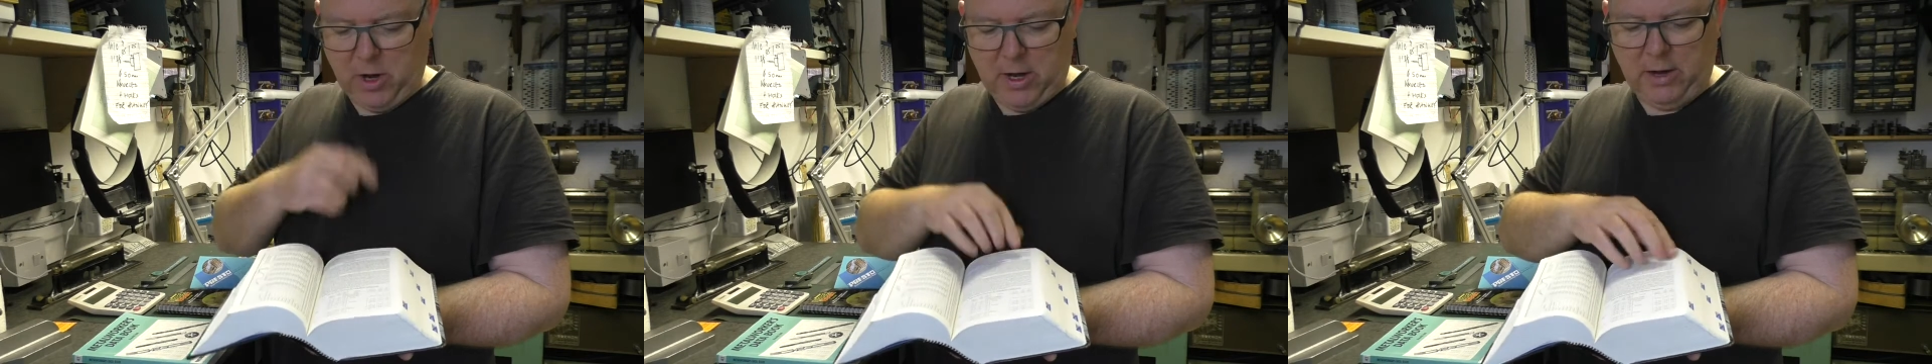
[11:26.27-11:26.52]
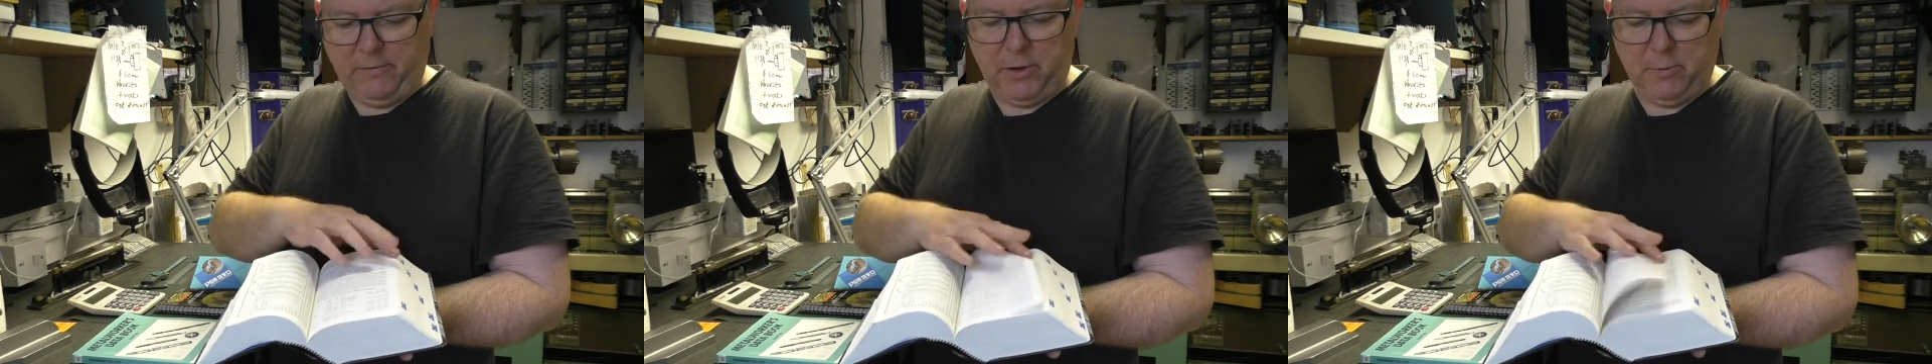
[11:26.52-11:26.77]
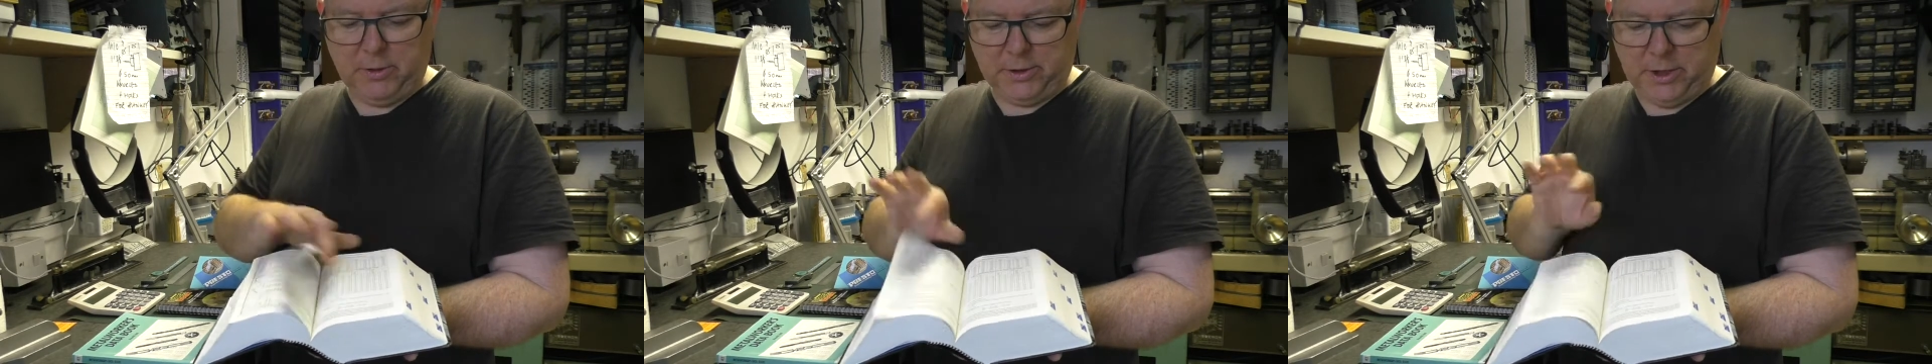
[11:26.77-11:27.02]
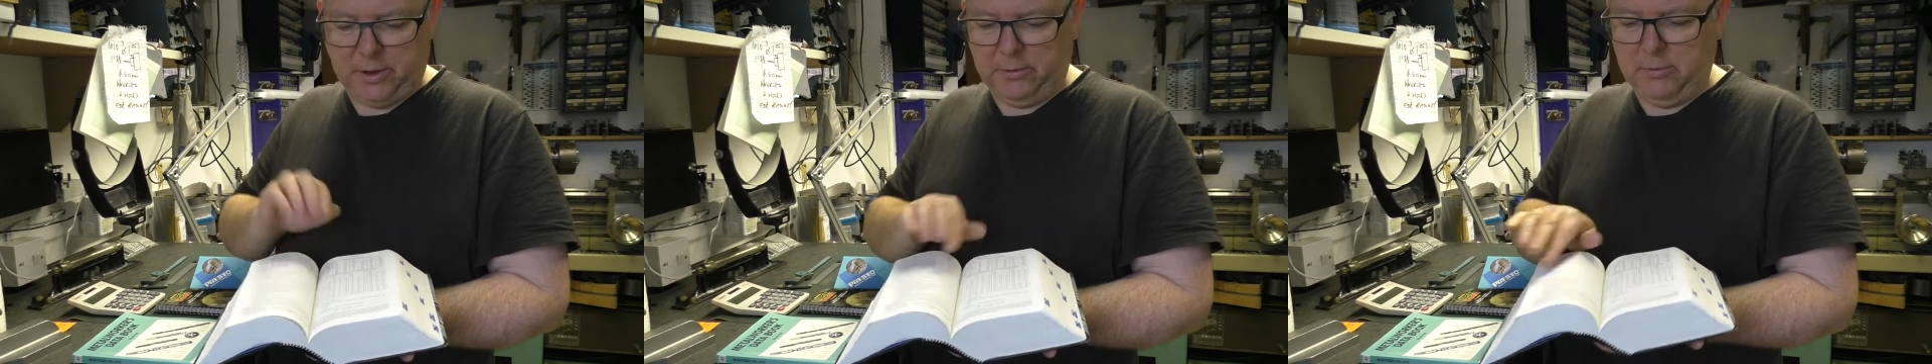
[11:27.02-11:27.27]
if
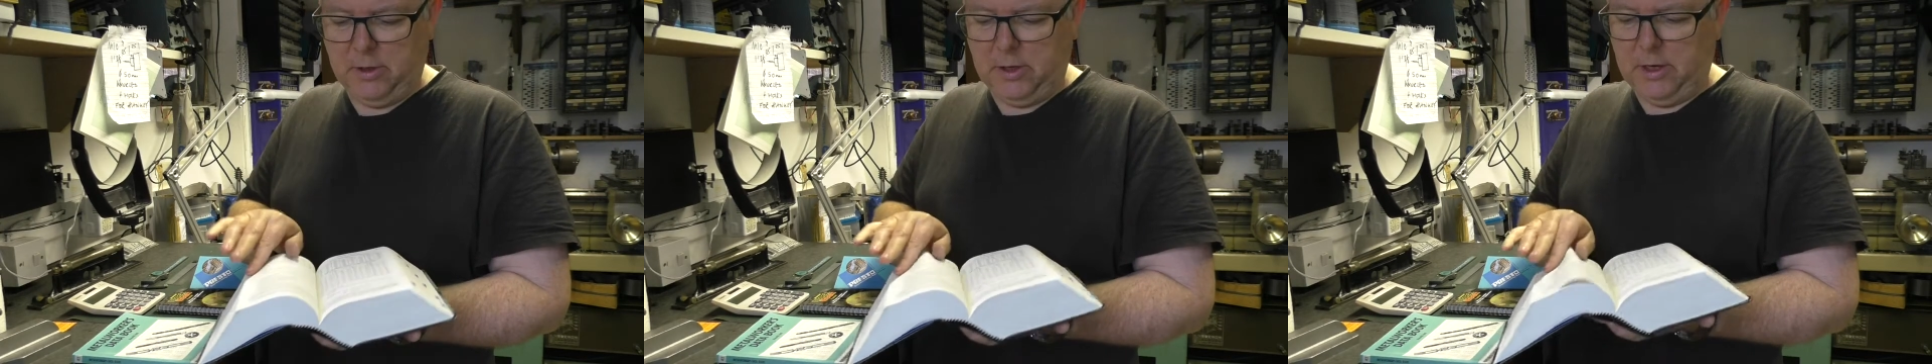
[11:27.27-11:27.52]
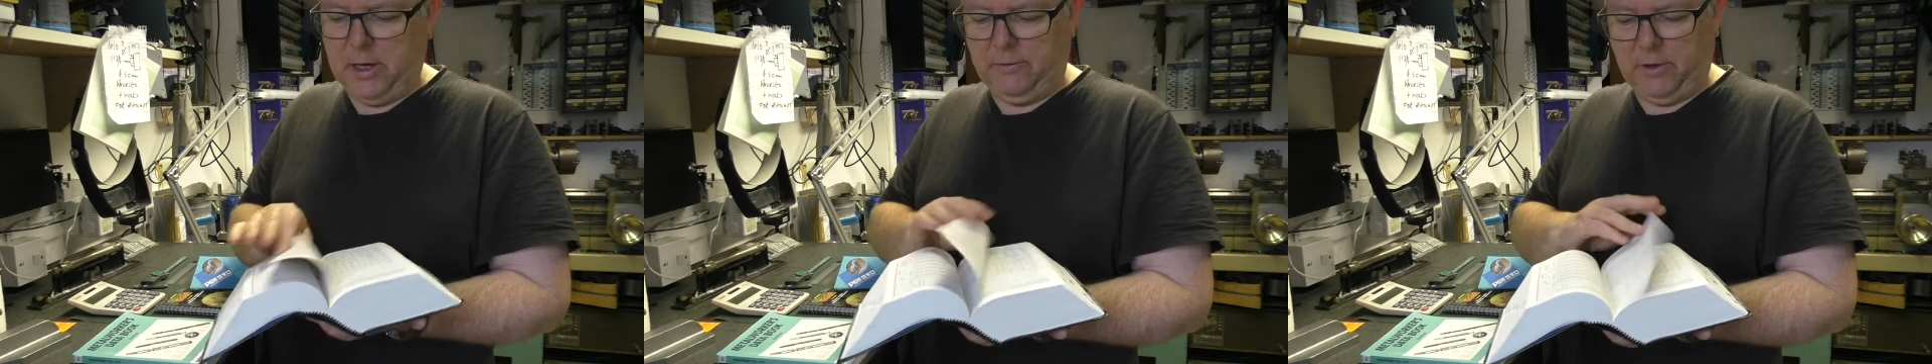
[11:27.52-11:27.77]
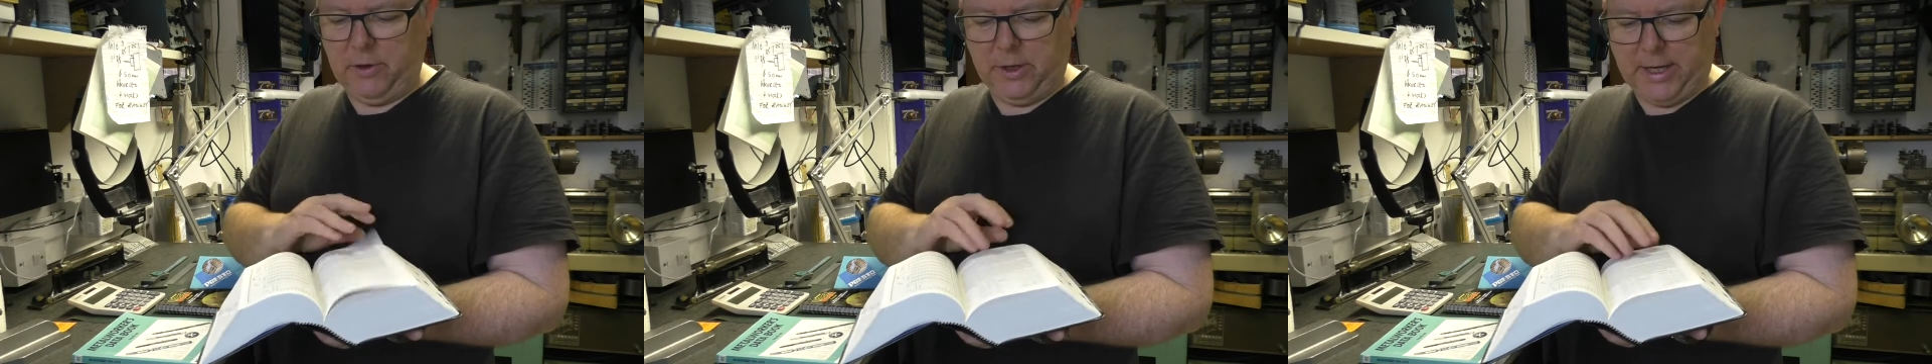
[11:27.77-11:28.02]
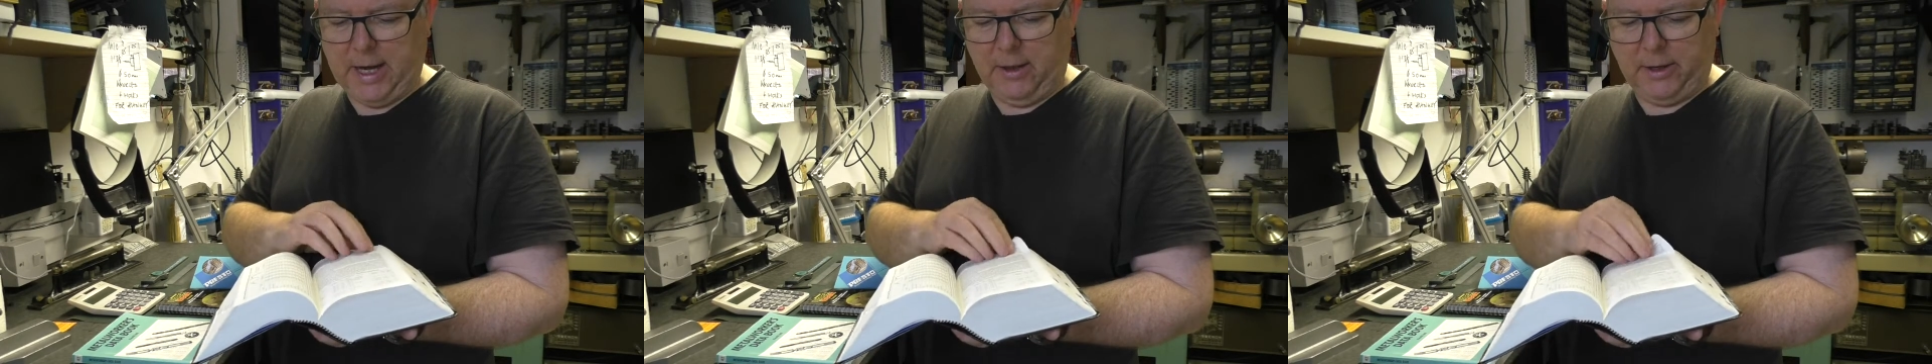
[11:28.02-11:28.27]
you're good
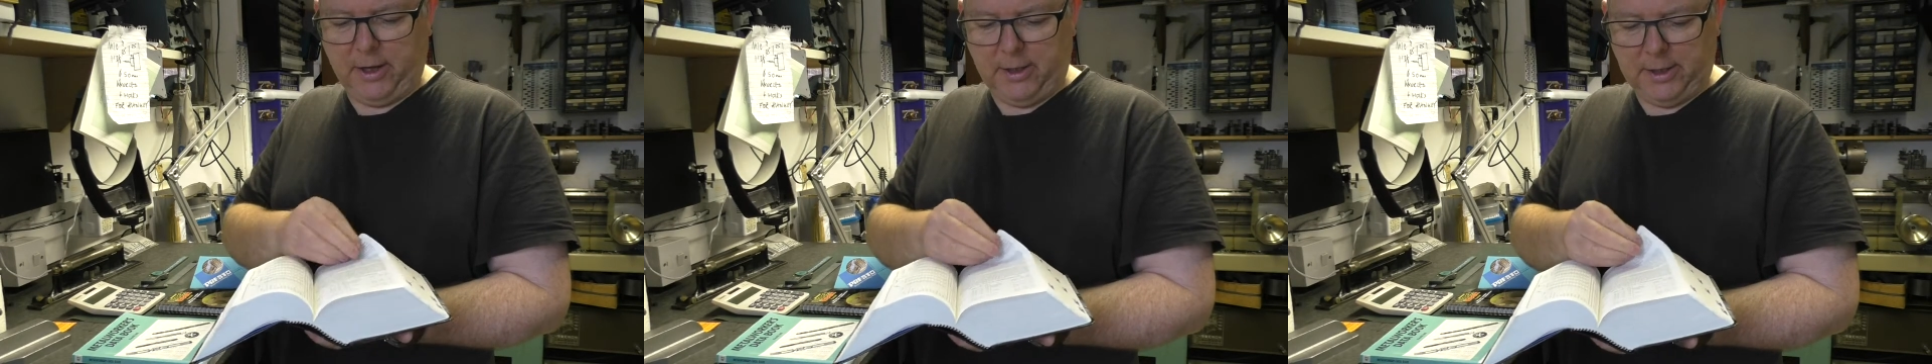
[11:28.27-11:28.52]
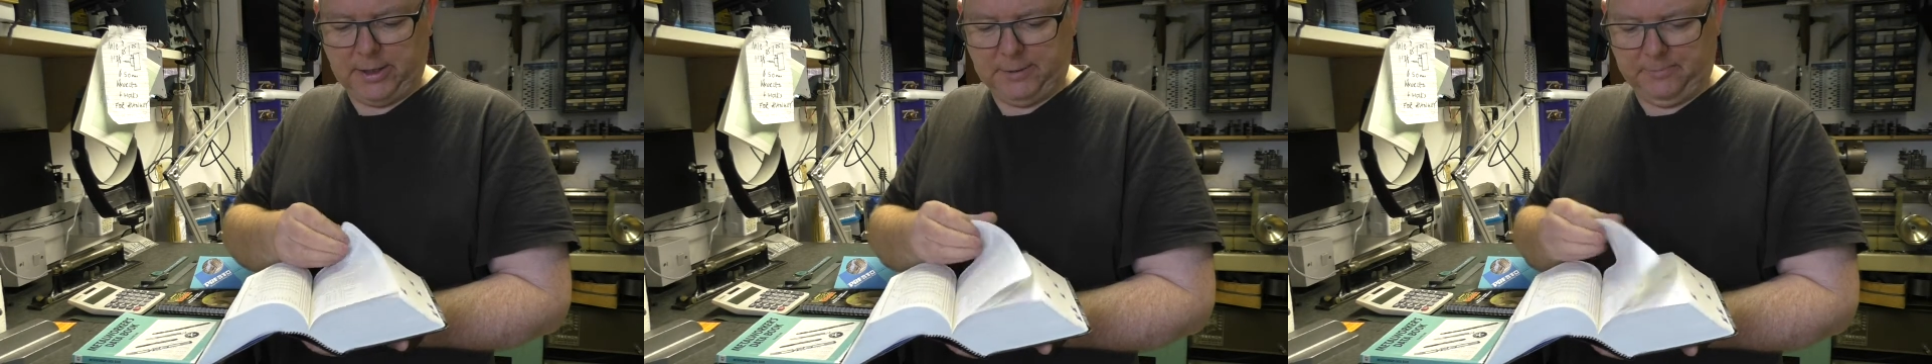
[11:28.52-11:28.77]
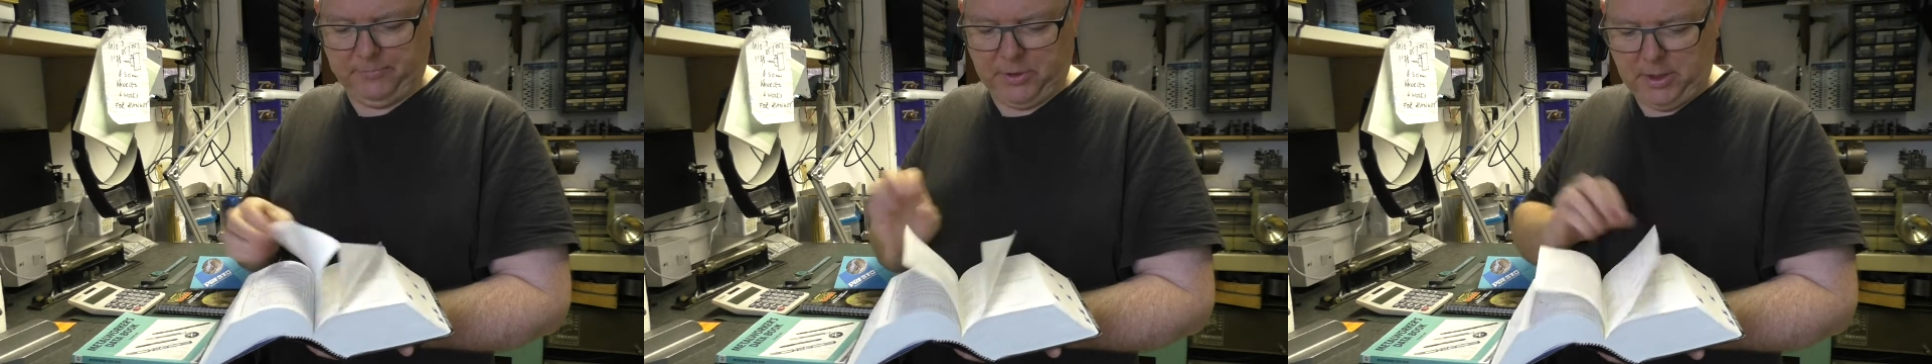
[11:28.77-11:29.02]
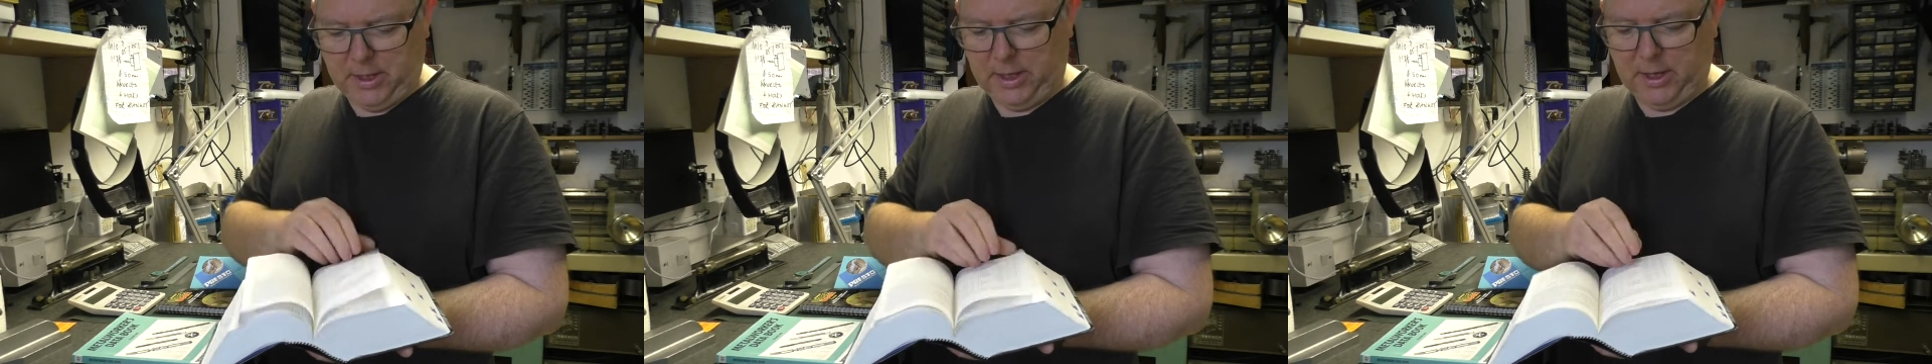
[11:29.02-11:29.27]
at calculus,
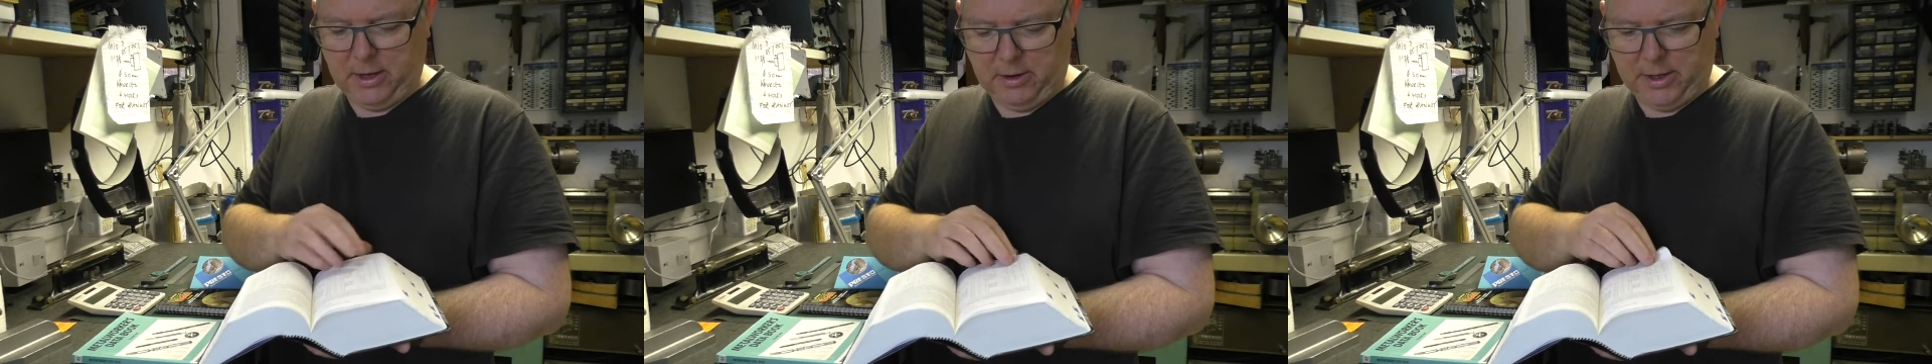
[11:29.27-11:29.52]
there you go.